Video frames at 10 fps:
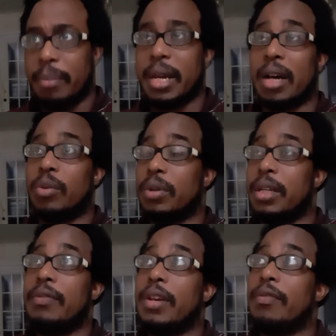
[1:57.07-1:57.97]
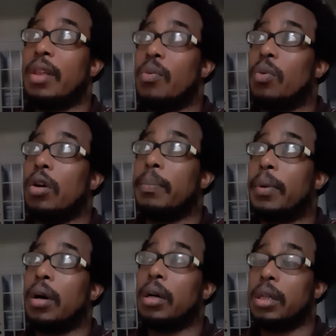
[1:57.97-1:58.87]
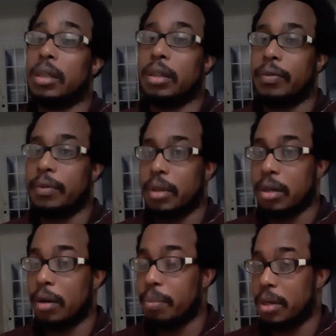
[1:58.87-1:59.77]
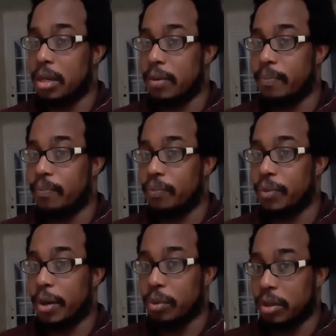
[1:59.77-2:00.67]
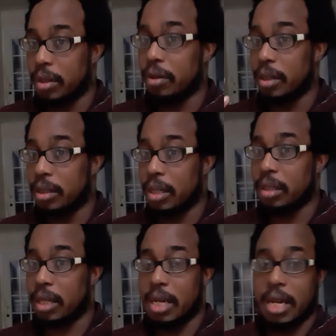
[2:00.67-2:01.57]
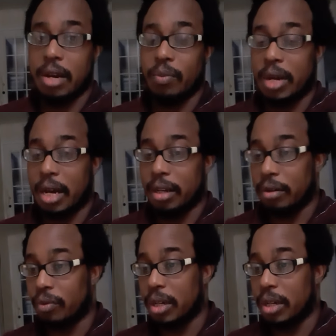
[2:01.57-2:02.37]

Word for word: I mean, I don't, even if they weren't part of the company, they were still essentially in Reality of